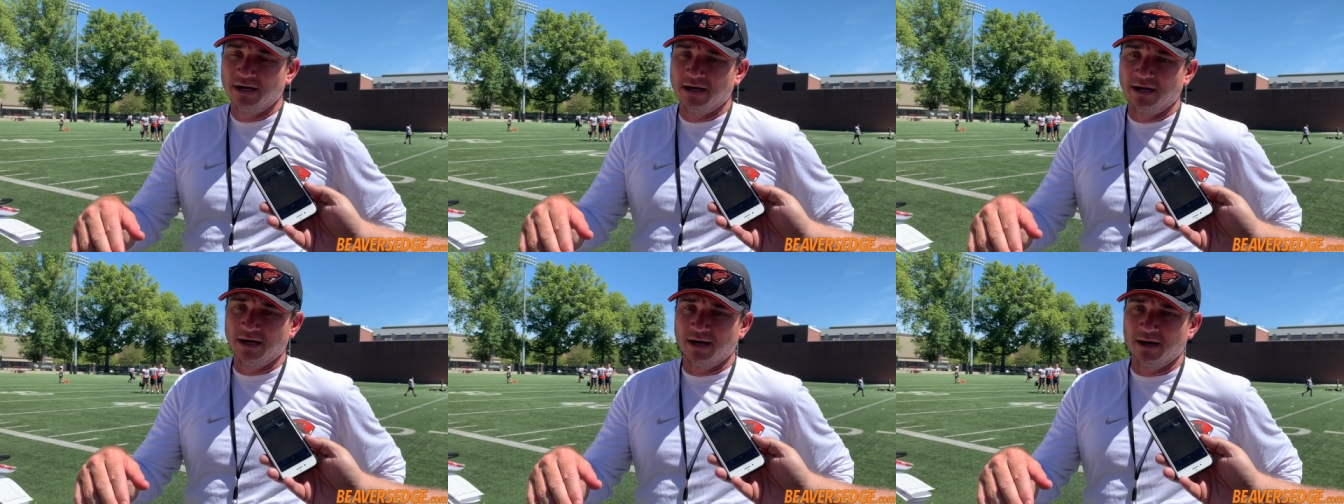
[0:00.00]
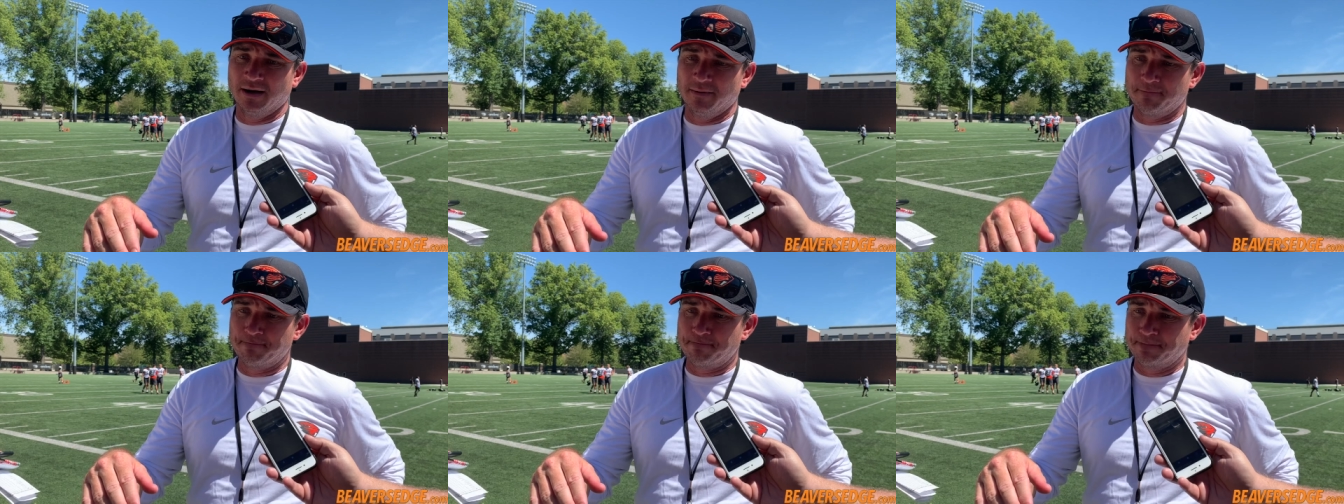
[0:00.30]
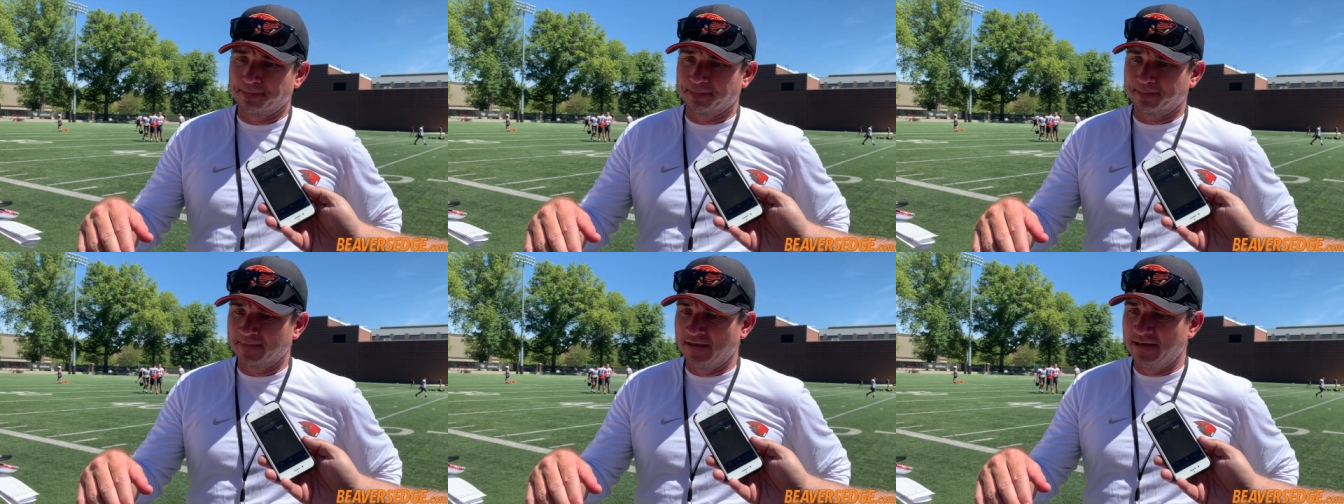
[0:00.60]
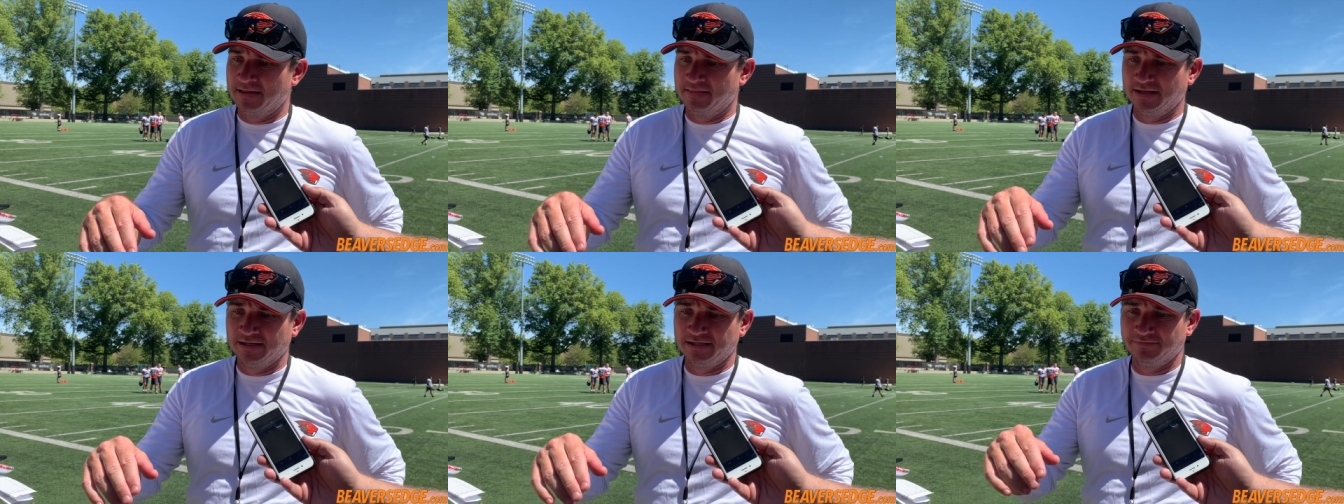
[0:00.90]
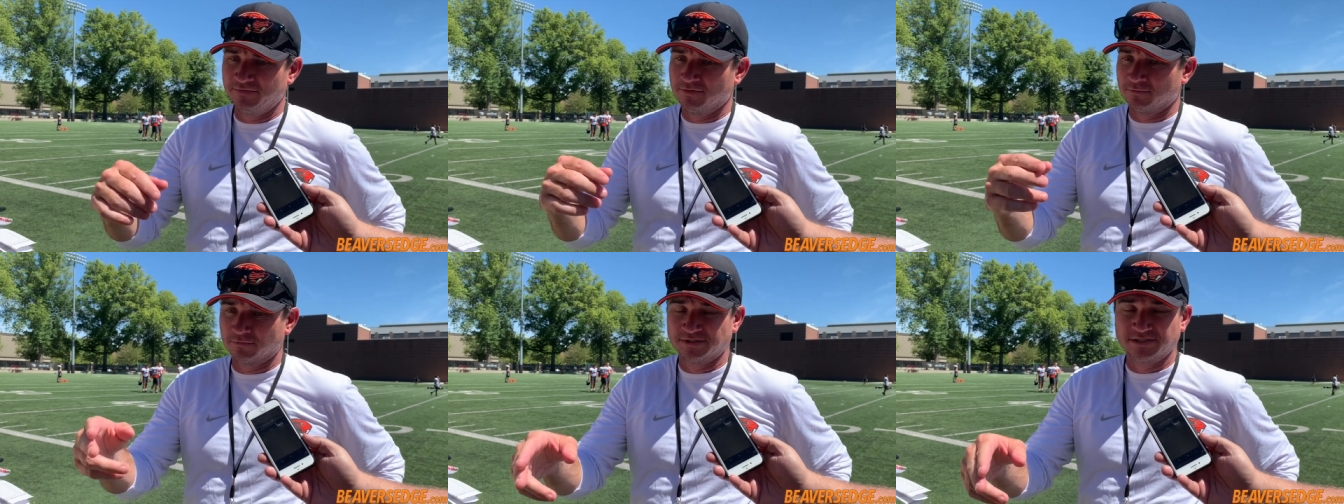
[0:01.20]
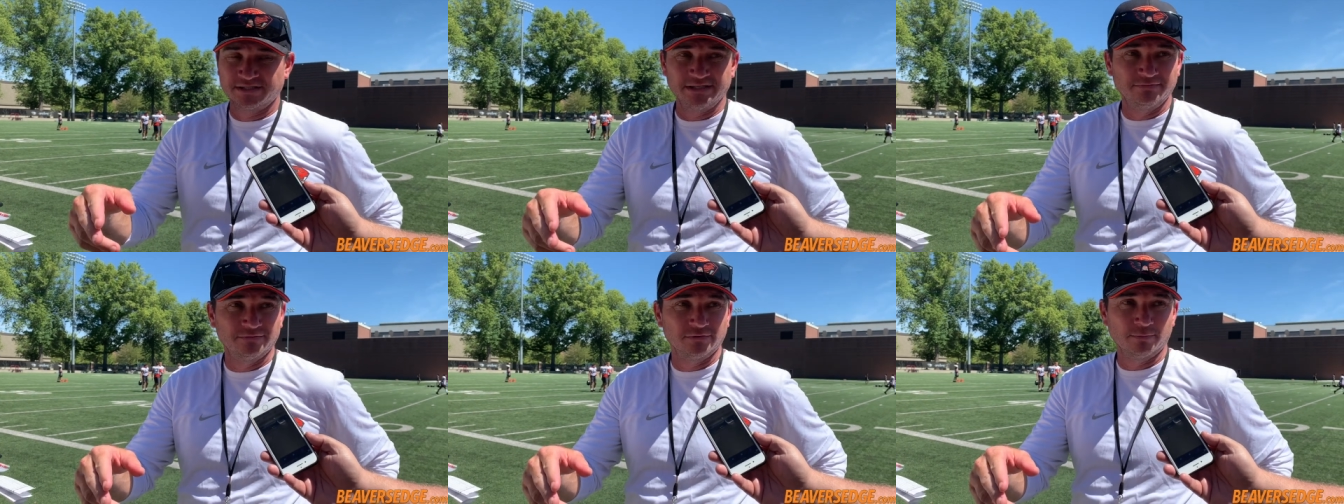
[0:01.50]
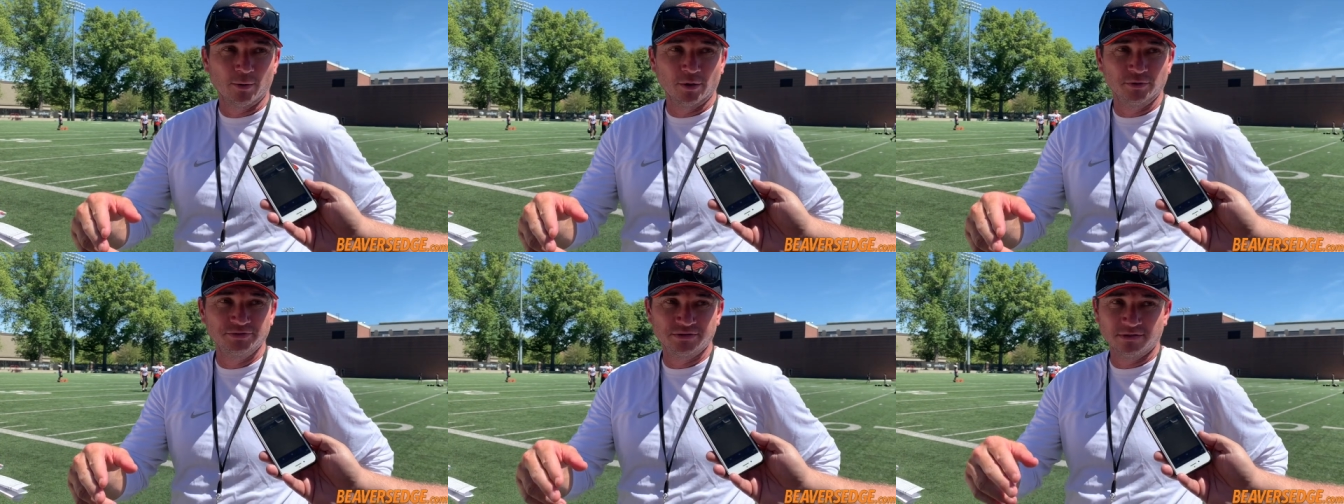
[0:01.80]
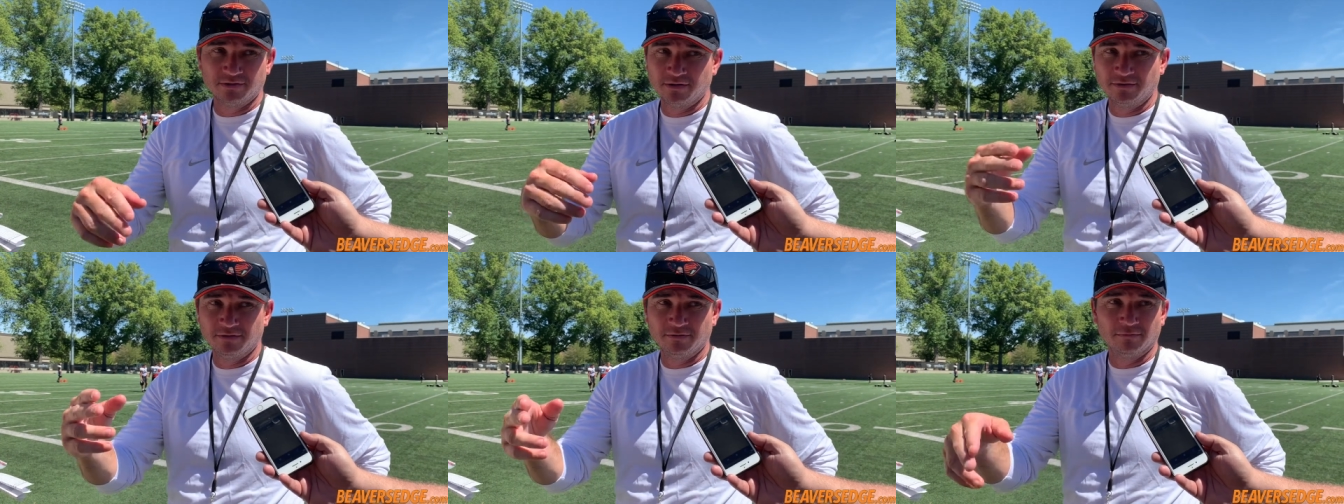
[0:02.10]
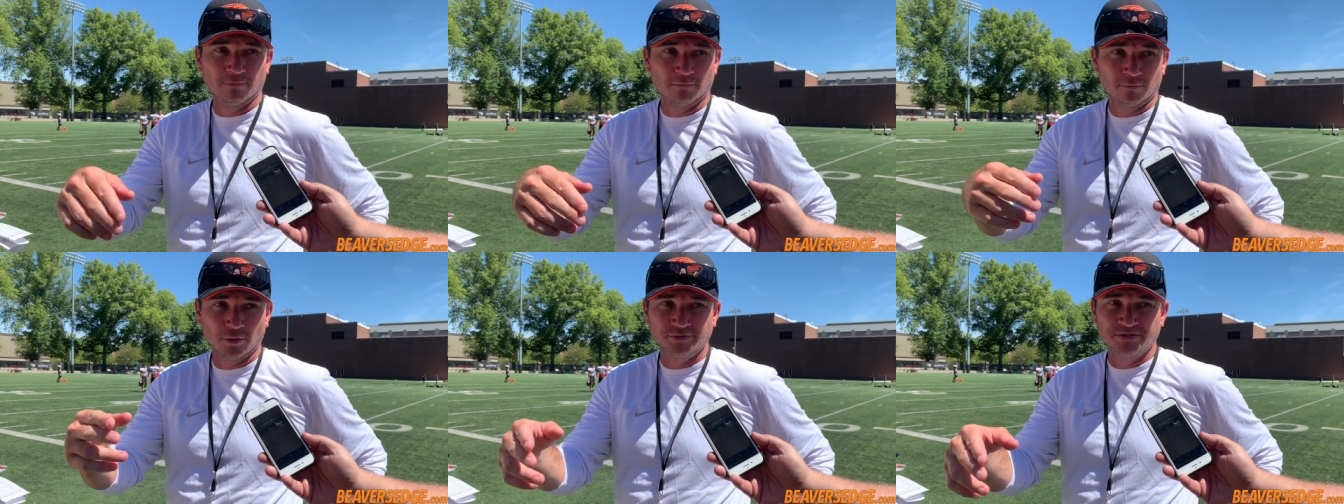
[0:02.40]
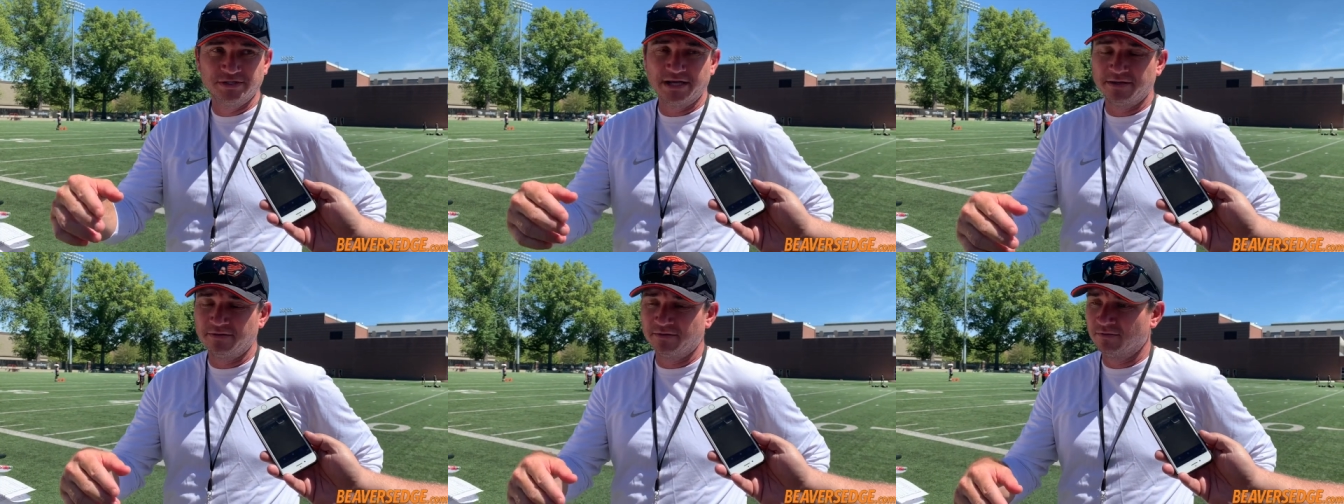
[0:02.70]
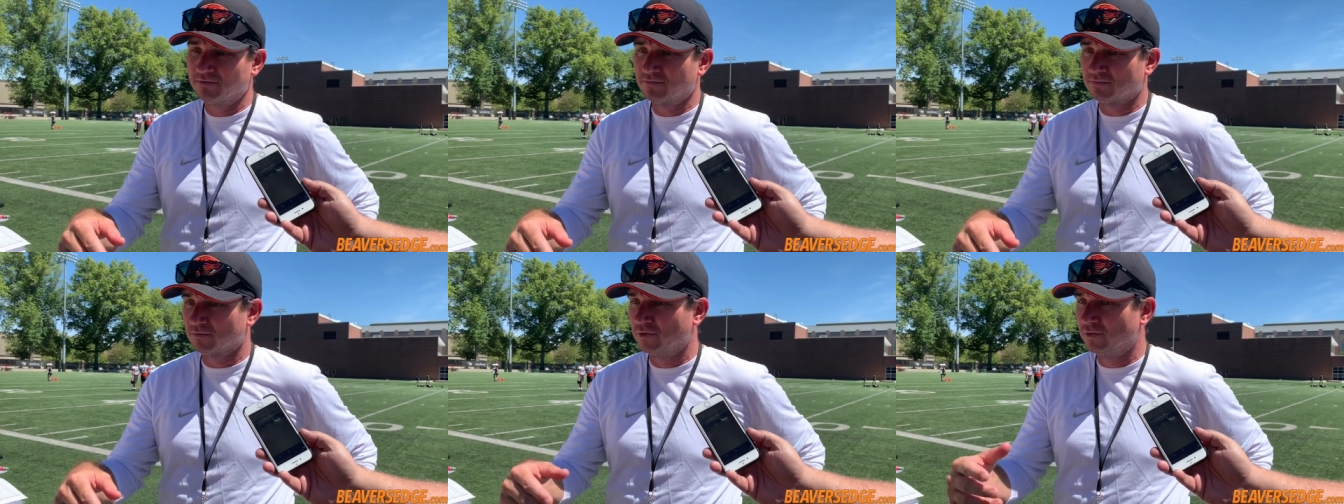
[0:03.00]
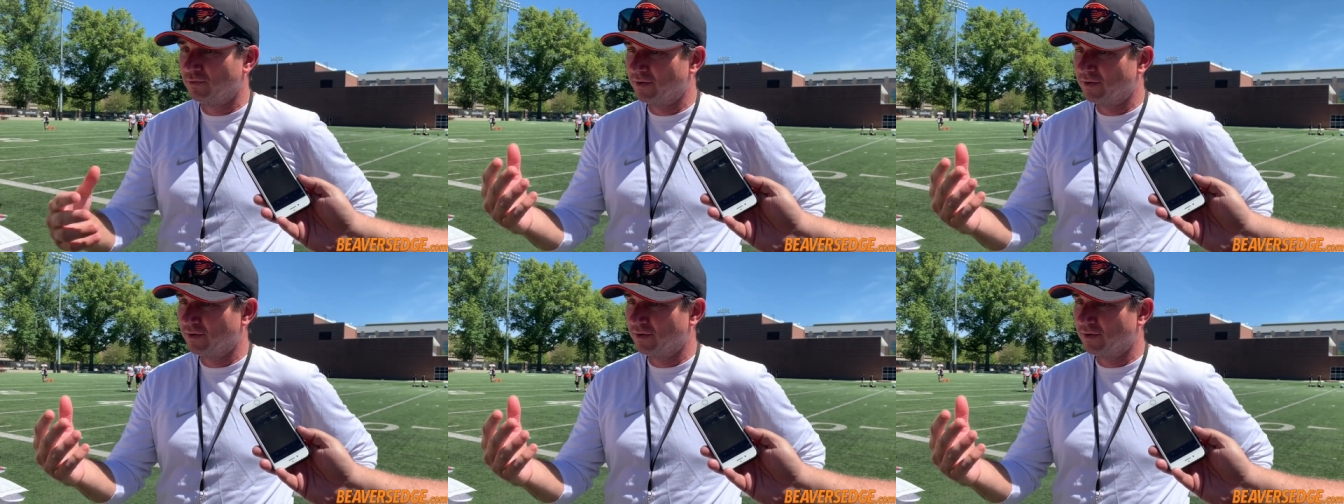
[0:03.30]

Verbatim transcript: um, and then even the receiver mode we're rotating through.